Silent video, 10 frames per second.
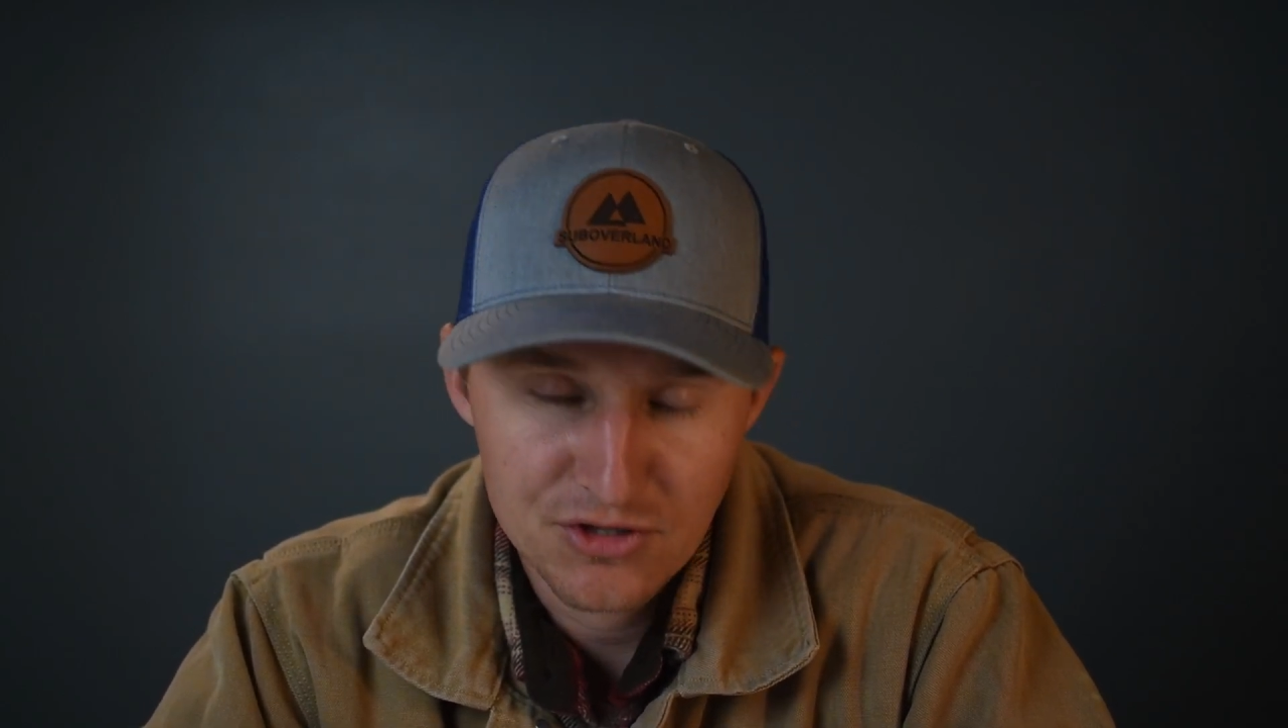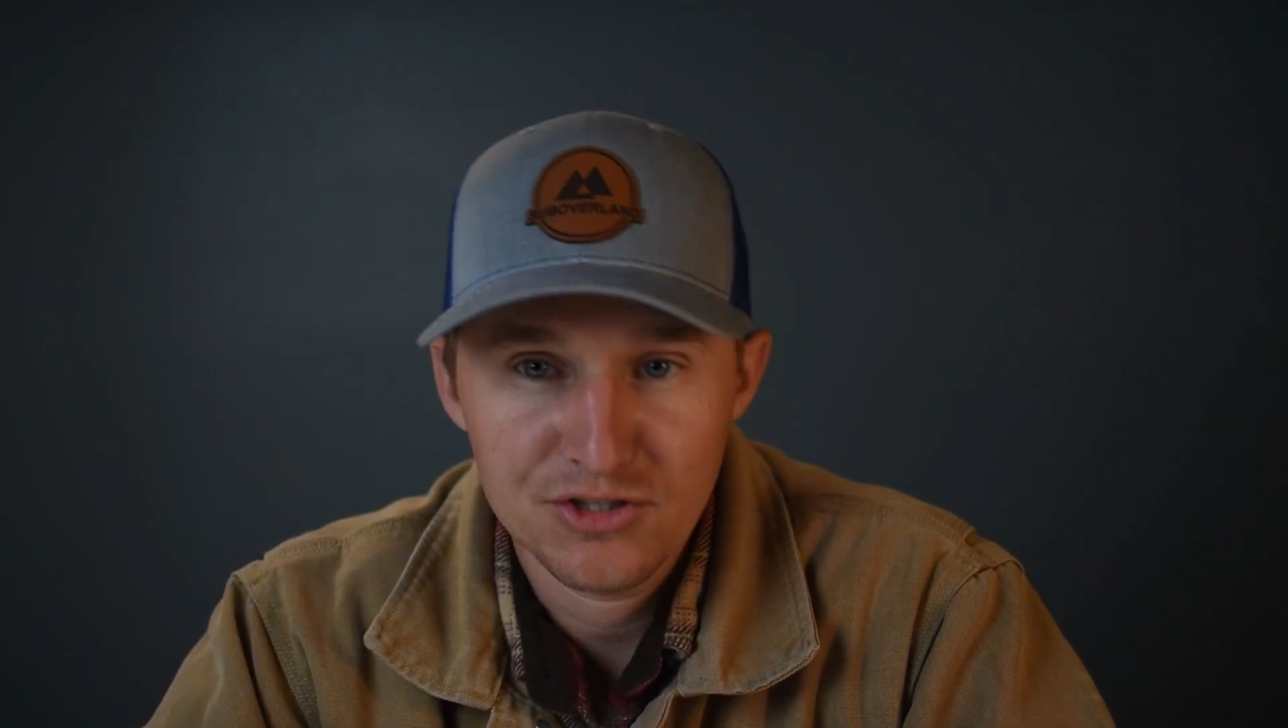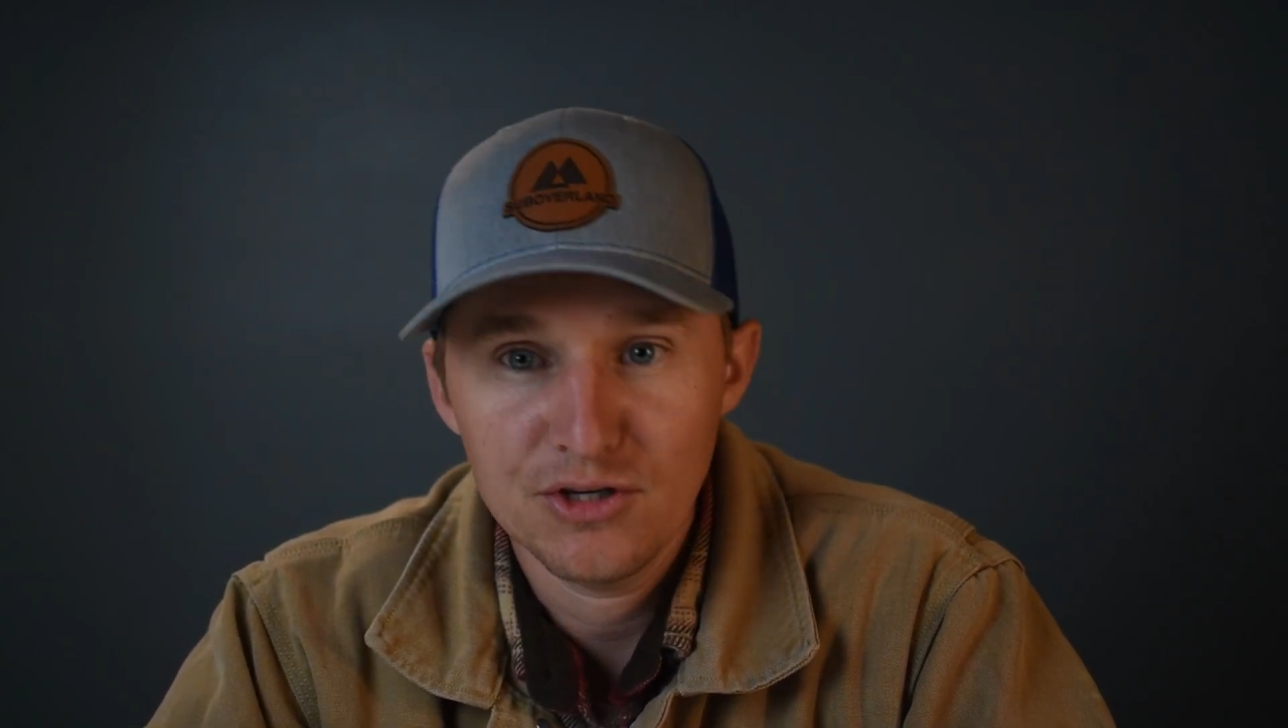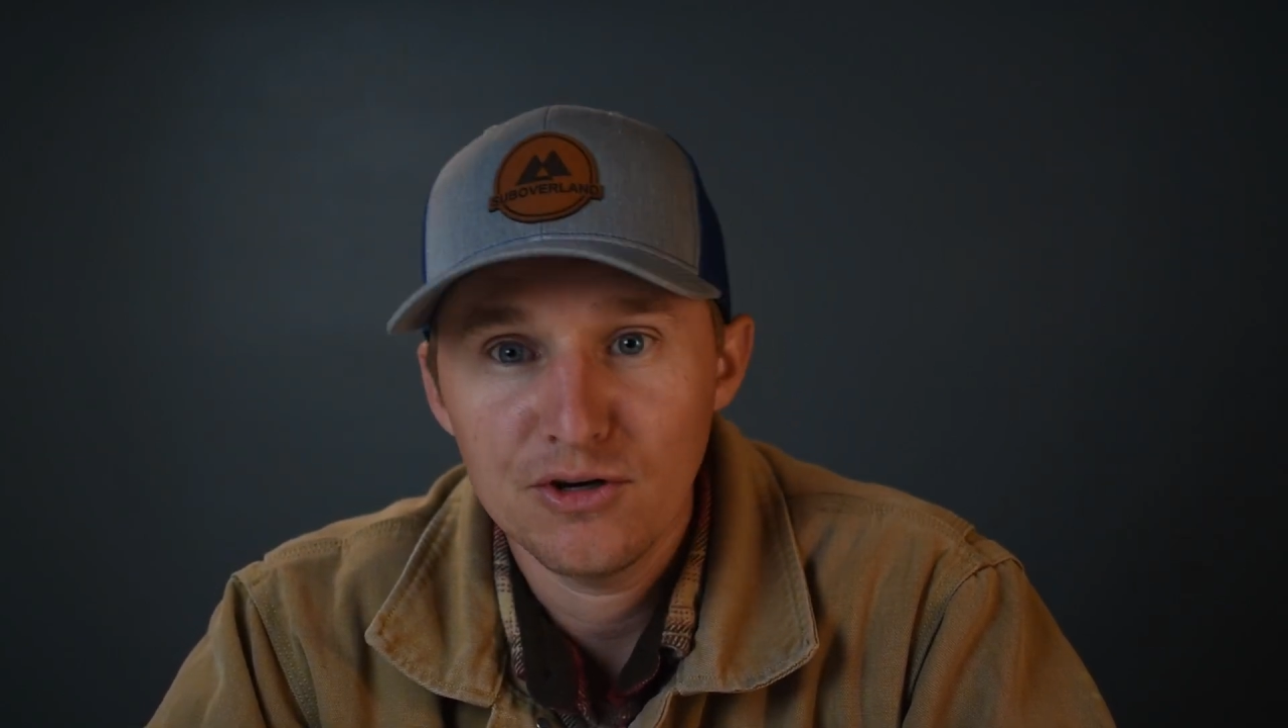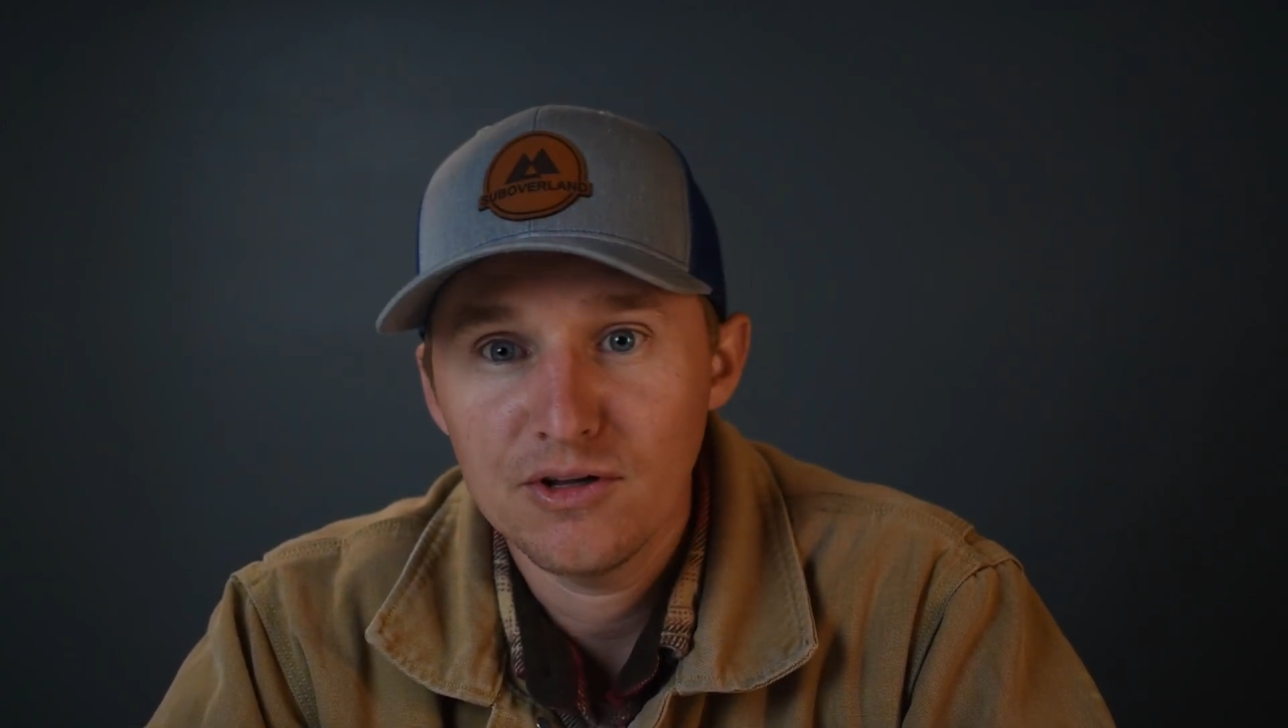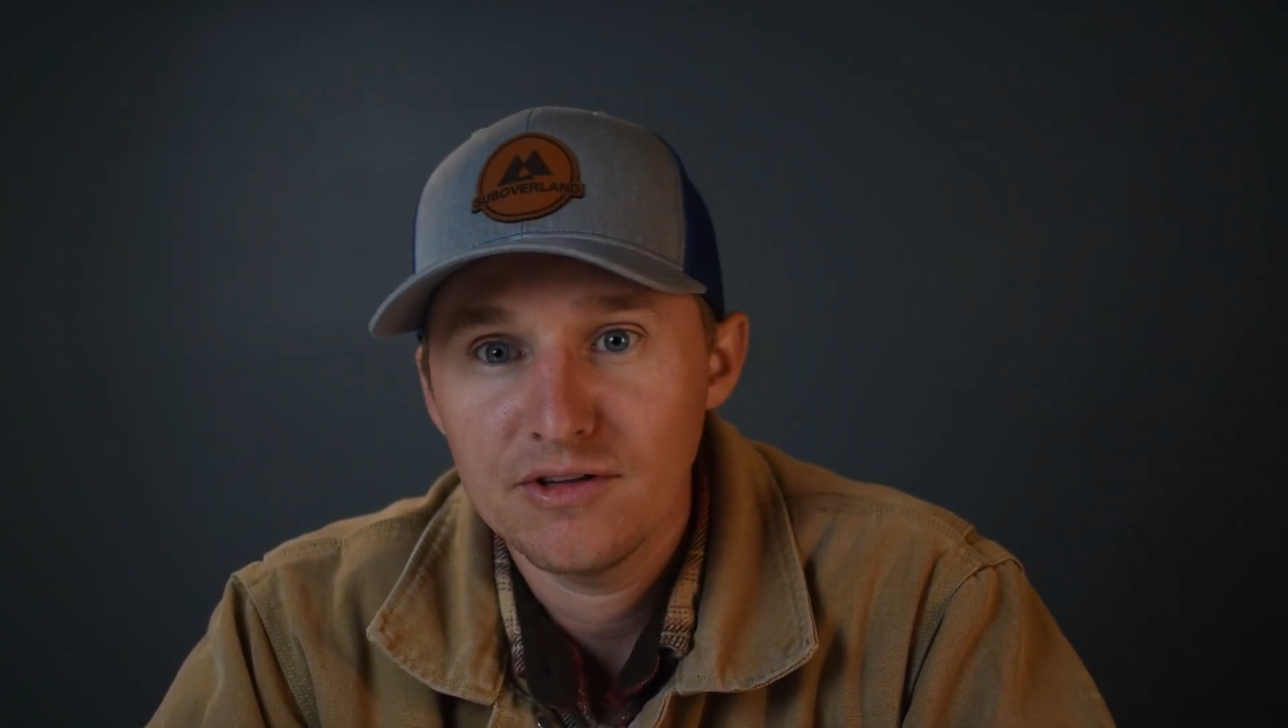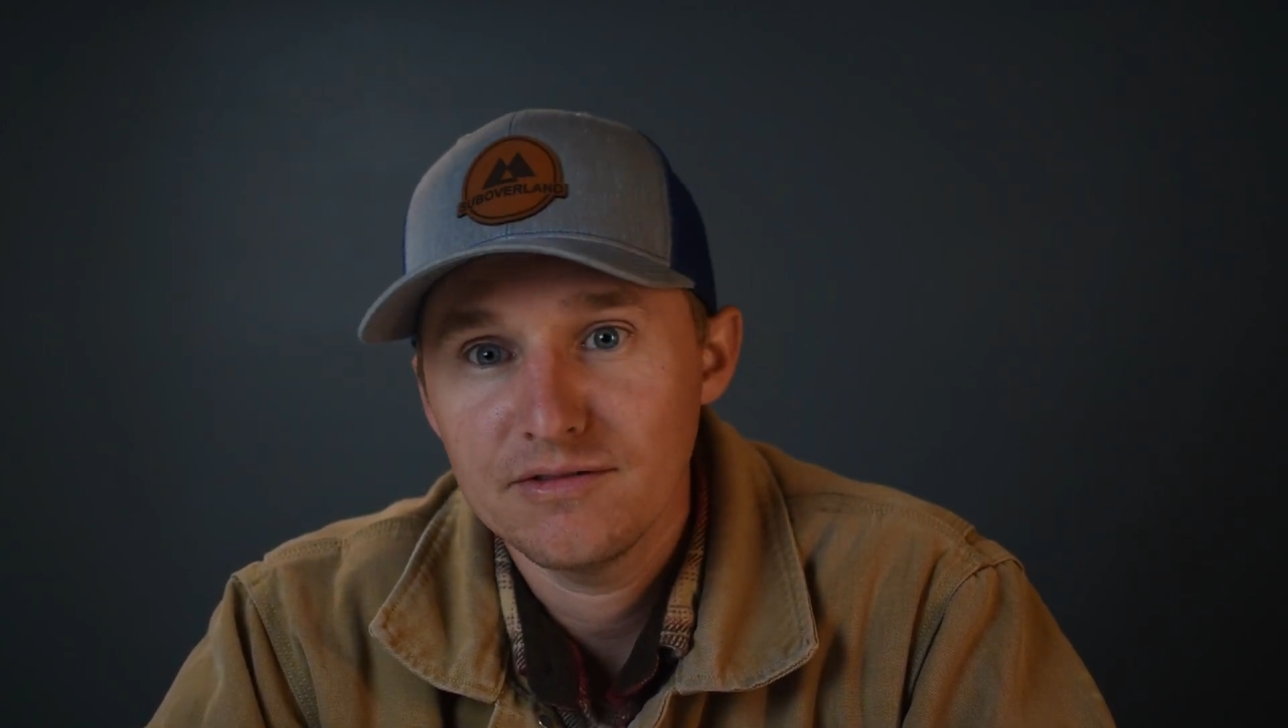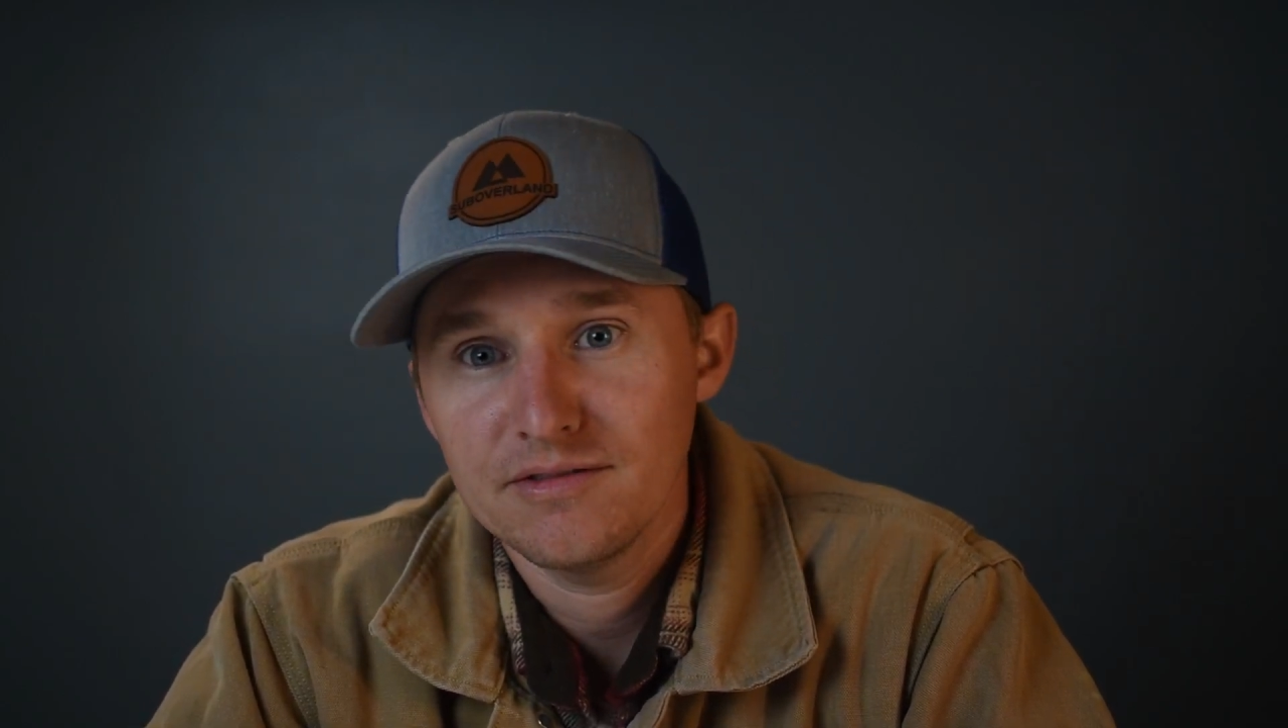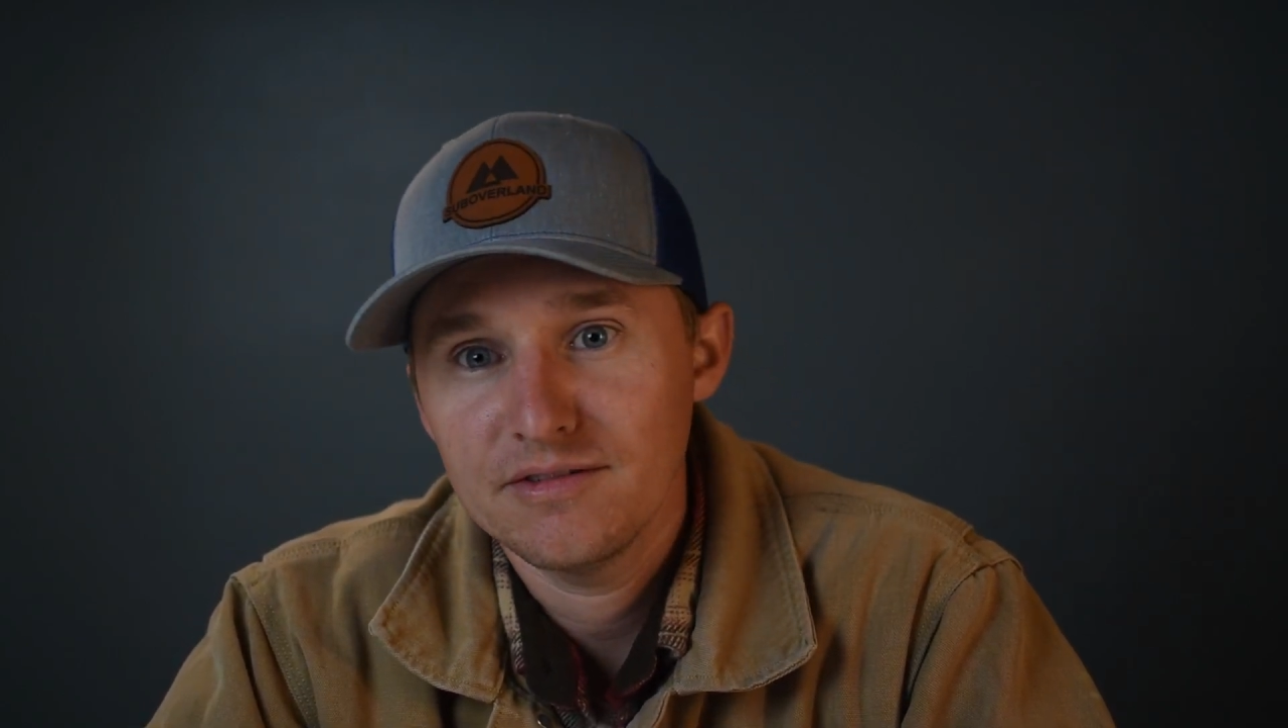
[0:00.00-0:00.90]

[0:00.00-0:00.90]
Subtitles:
still